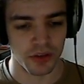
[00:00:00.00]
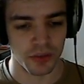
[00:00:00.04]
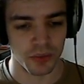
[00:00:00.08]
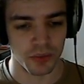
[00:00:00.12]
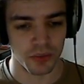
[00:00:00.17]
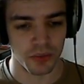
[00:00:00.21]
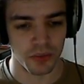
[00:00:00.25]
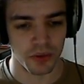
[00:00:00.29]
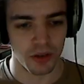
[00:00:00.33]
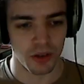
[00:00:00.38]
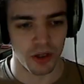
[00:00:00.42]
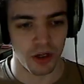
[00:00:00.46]

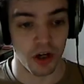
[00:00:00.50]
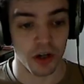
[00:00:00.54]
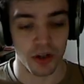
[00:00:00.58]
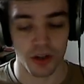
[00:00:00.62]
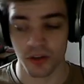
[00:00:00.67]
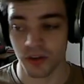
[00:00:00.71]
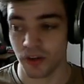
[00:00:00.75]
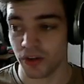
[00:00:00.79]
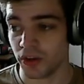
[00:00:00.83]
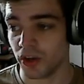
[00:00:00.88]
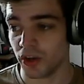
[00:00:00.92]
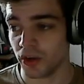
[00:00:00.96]
harder
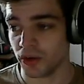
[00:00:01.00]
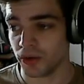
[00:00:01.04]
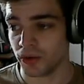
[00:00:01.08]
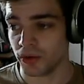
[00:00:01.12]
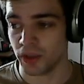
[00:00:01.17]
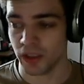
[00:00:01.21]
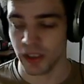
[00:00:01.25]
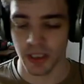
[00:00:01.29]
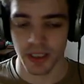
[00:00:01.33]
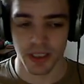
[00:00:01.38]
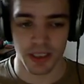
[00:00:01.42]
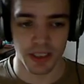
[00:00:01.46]
to know
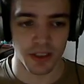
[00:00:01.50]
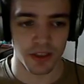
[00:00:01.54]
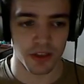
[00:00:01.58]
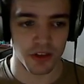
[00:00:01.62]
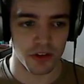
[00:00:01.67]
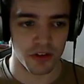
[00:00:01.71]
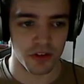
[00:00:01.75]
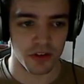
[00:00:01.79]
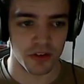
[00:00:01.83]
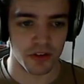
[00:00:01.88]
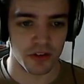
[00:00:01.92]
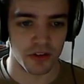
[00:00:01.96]

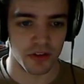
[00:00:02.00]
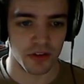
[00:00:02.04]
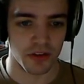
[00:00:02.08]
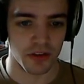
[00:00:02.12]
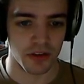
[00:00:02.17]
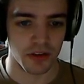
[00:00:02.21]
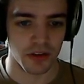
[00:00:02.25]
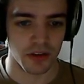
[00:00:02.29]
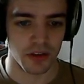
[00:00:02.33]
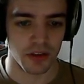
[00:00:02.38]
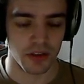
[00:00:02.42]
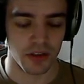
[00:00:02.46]
is
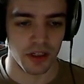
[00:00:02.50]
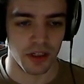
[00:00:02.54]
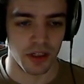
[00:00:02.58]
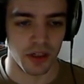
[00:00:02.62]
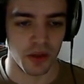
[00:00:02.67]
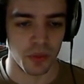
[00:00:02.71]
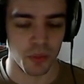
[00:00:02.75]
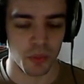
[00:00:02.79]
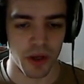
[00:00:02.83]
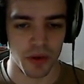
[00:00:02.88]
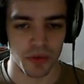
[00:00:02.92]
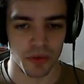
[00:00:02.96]

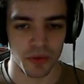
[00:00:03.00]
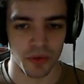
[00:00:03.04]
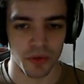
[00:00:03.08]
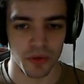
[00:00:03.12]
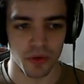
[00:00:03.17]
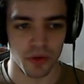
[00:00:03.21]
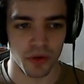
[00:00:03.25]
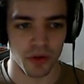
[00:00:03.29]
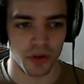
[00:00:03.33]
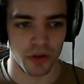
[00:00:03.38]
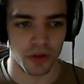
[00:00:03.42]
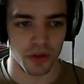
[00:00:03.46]
whether or
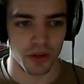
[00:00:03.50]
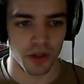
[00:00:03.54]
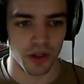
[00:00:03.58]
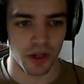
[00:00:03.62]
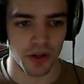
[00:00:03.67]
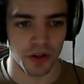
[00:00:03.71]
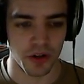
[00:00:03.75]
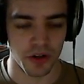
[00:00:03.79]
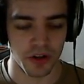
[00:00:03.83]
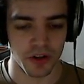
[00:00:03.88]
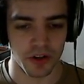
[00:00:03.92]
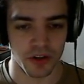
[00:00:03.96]
not an
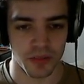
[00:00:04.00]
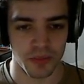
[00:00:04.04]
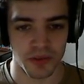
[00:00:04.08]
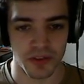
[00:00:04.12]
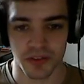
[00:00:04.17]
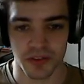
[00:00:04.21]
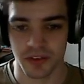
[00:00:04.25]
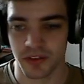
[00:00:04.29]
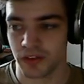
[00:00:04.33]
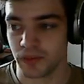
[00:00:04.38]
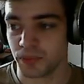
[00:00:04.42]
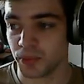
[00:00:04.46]
item is
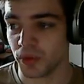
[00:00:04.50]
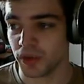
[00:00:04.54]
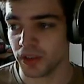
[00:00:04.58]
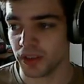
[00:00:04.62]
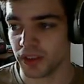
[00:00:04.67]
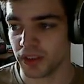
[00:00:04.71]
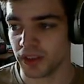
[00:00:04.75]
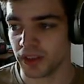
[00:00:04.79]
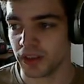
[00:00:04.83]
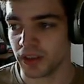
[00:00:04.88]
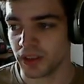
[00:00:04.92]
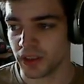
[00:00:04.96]

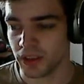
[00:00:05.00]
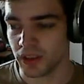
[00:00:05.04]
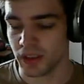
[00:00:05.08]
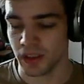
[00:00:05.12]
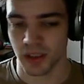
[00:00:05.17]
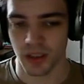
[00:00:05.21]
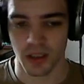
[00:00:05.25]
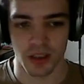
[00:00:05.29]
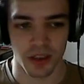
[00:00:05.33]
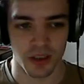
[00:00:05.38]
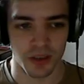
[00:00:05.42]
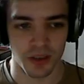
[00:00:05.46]
spawning.
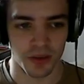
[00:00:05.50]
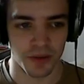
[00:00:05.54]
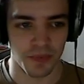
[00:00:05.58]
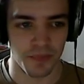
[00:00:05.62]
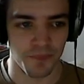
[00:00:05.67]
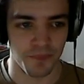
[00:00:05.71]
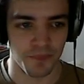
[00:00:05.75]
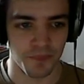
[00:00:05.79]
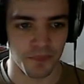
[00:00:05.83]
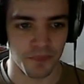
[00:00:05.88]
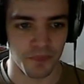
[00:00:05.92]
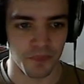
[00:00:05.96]

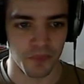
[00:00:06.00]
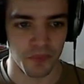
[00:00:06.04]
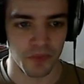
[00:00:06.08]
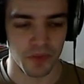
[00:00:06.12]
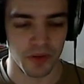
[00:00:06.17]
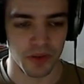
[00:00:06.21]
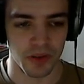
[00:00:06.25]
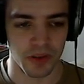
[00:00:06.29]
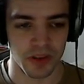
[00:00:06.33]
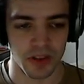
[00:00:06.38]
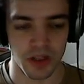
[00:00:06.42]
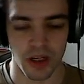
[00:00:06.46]
I
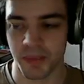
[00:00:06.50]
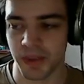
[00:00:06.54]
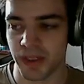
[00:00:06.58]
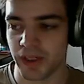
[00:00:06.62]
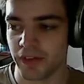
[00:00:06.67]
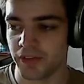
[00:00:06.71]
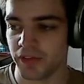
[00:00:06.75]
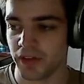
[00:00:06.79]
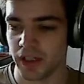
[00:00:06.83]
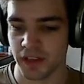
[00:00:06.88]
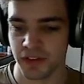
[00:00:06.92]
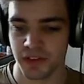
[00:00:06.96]
mean,
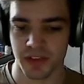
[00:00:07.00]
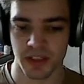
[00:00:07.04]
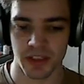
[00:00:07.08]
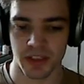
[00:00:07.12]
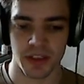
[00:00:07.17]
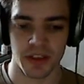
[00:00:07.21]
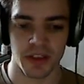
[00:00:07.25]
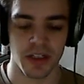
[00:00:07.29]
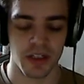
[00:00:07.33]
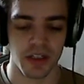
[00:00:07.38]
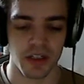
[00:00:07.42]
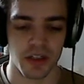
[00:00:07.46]
let's say
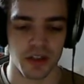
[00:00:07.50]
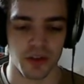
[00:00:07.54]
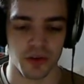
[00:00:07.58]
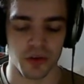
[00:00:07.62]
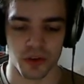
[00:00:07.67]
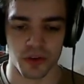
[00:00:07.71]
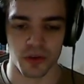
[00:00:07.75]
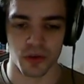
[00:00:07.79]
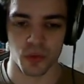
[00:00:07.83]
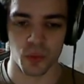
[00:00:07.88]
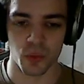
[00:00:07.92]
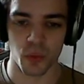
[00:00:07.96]
you're not
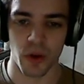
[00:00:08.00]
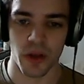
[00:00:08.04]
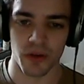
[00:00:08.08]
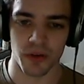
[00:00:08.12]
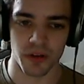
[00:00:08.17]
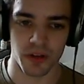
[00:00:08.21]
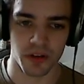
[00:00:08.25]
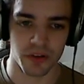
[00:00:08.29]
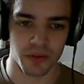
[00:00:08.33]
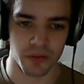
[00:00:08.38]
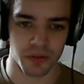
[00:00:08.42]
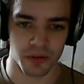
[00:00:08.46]
sure whether an
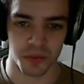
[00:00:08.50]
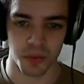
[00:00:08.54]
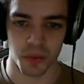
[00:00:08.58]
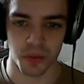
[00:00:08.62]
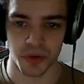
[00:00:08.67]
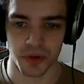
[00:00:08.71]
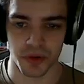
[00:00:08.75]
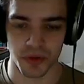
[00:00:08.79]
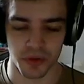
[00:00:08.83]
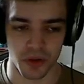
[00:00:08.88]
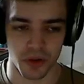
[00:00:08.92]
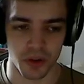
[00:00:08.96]
item is spawning
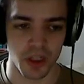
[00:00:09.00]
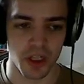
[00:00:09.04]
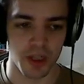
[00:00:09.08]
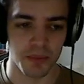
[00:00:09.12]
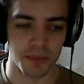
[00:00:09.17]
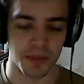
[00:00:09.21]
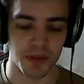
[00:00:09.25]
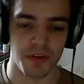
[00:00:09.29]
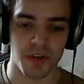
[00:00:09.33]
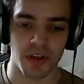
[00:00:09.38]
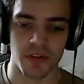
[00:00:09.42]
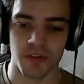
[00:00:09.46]
or not, but
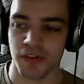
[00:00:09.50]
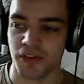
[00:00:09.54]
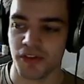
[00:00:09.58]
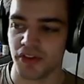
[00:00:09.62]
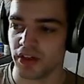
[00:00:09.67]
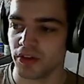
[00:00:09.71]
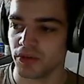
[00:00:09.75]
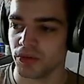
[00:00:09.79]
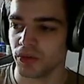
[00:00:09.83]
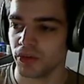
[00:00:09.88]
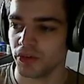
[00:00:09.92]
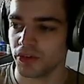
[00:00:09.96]
if you have a general